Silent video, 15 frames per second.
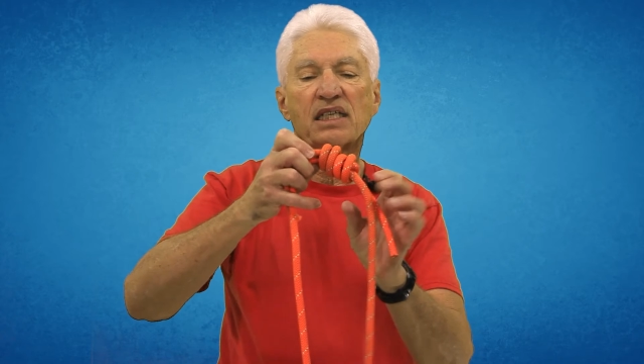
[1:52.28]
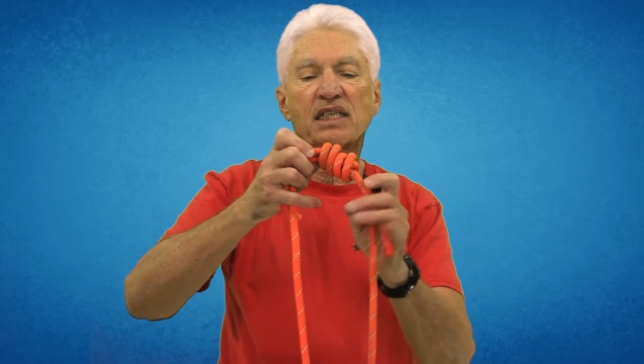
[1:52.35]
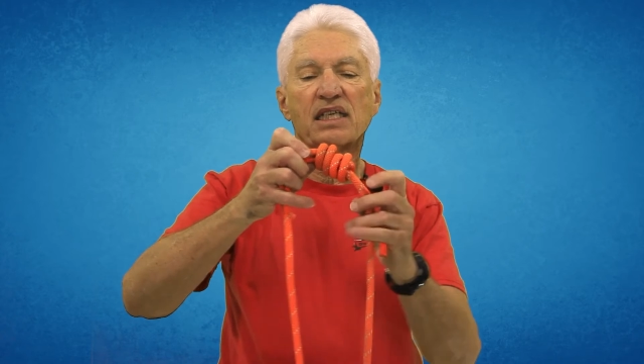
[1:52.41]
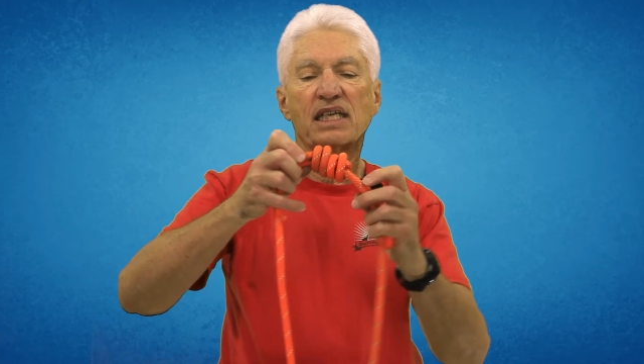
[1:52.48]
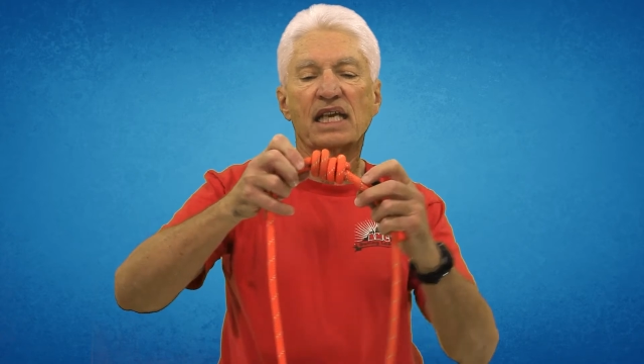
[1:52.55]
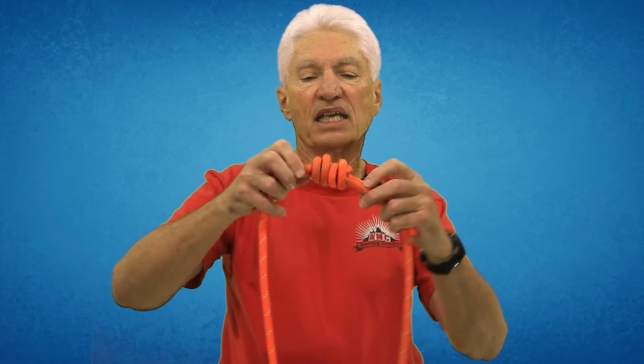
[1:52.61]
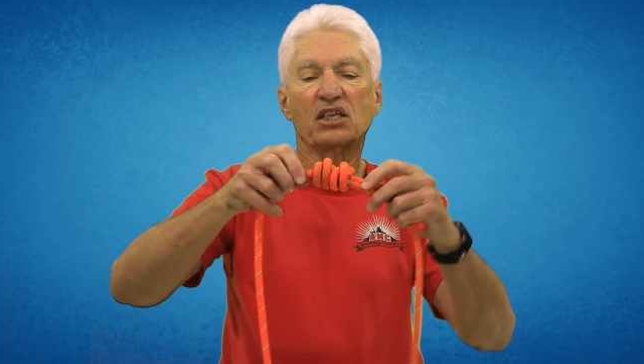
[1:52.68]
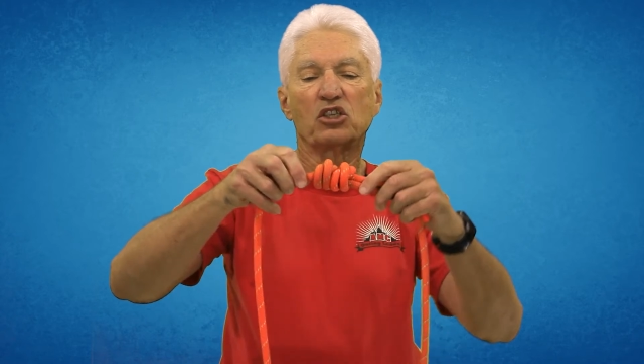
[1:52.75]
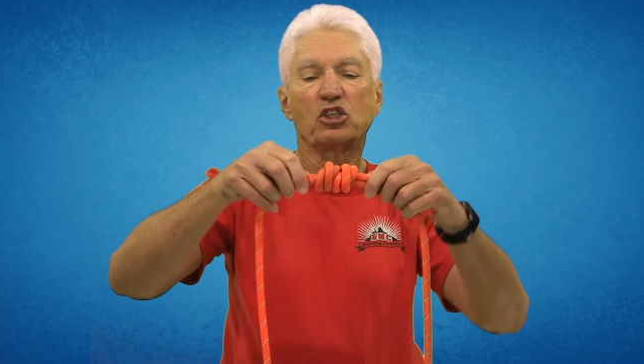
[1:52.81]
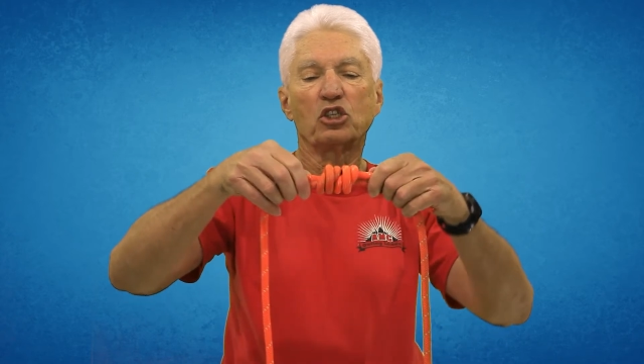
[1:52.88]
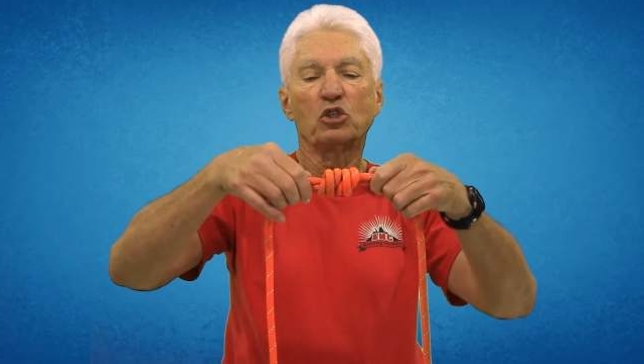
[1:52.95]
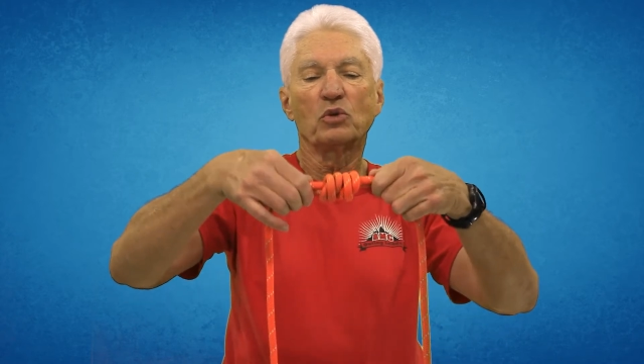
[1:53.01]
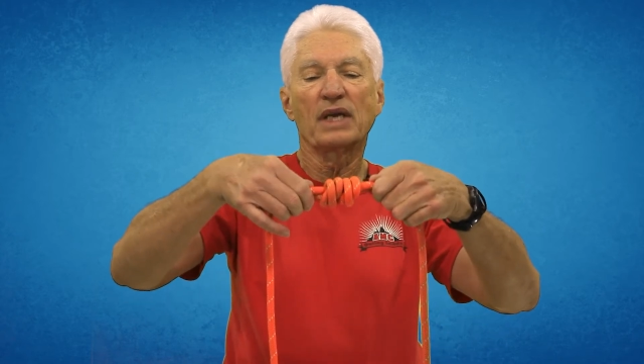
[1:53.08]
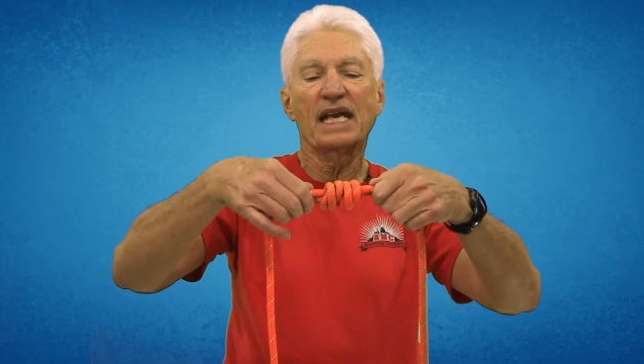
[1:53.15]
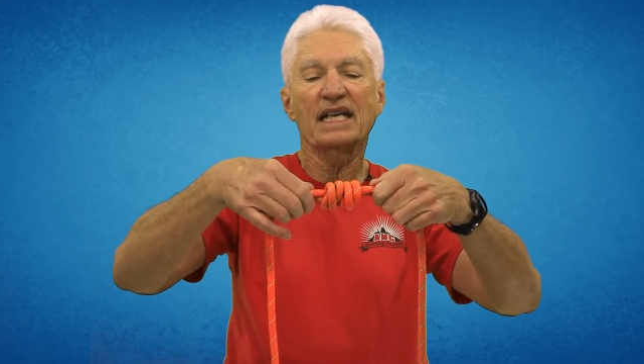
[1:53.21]
and
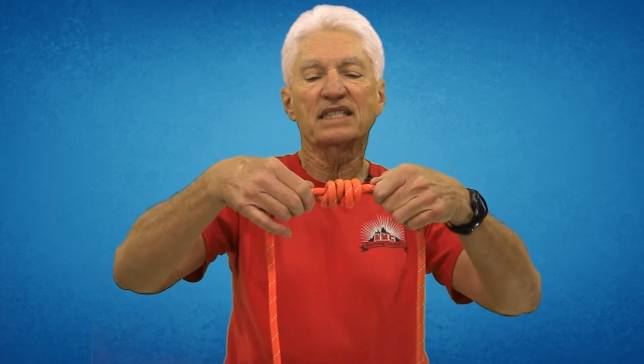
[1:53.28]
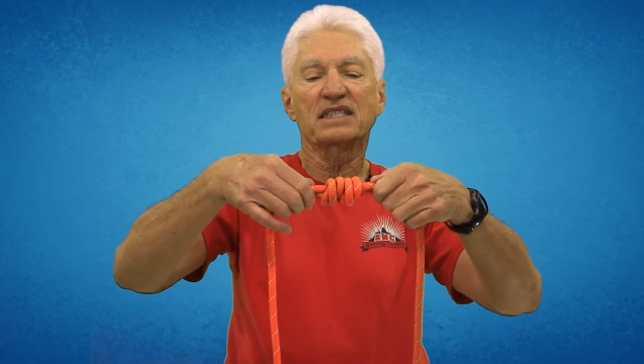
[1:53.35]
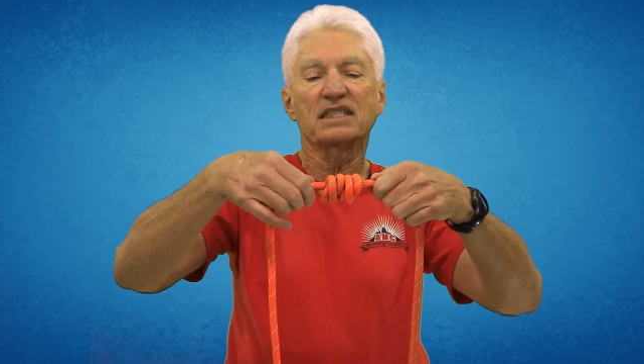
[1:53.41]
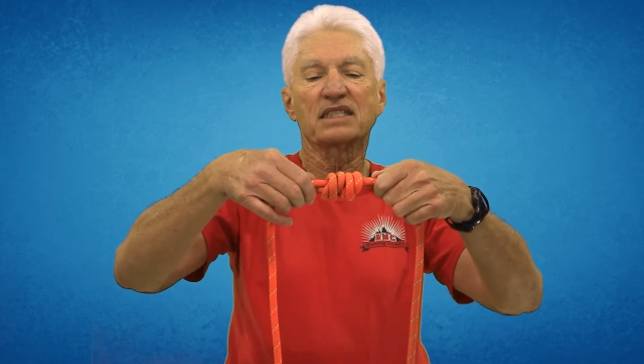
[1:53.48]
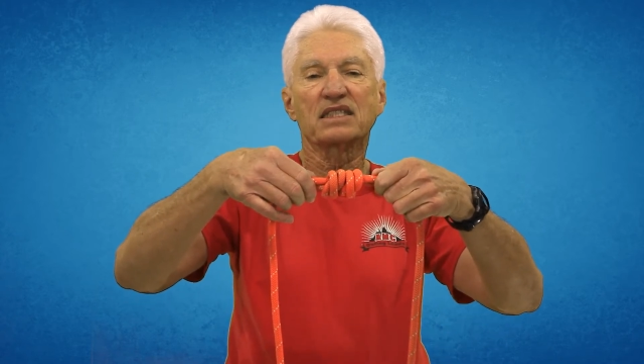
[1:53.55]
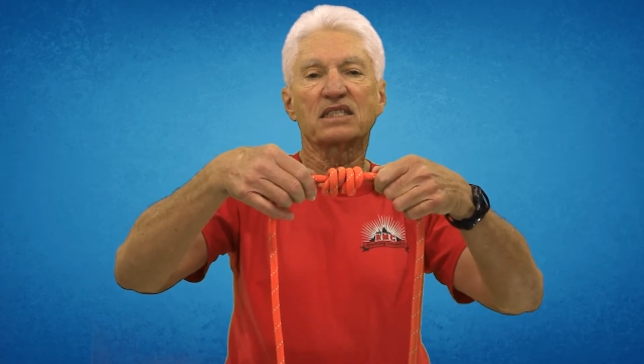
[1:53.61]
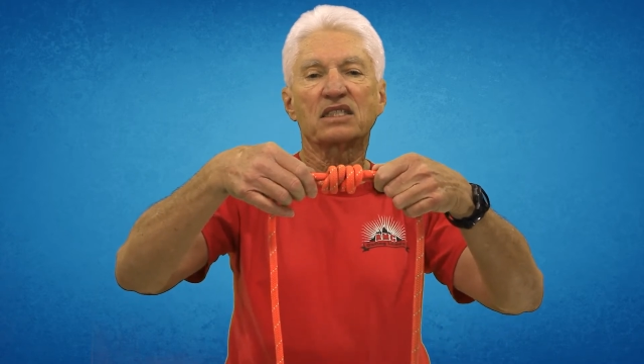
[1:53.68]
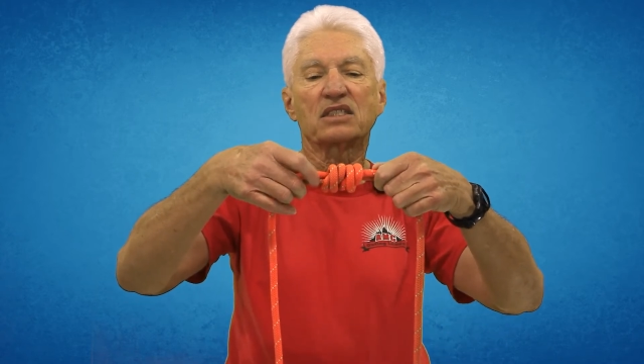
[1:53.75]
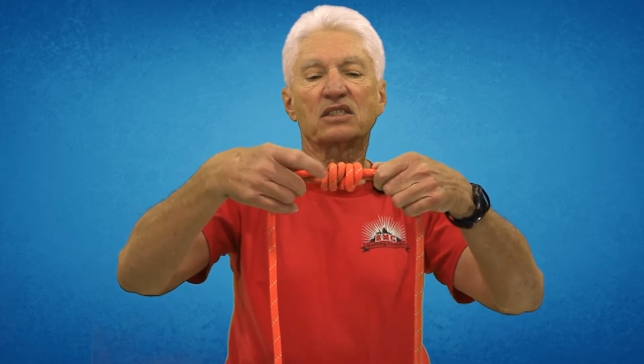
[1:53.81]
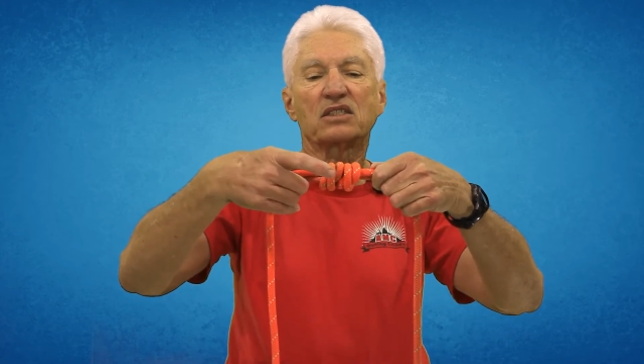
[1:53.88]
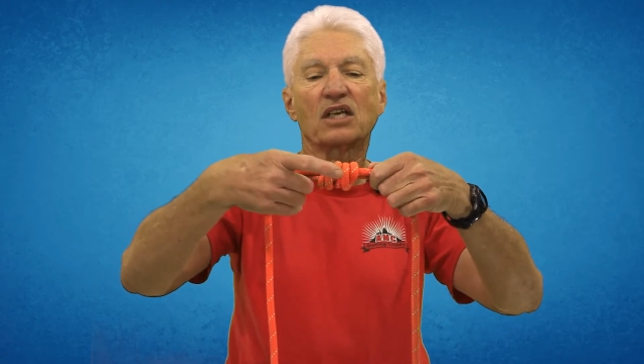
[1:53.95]
2 X's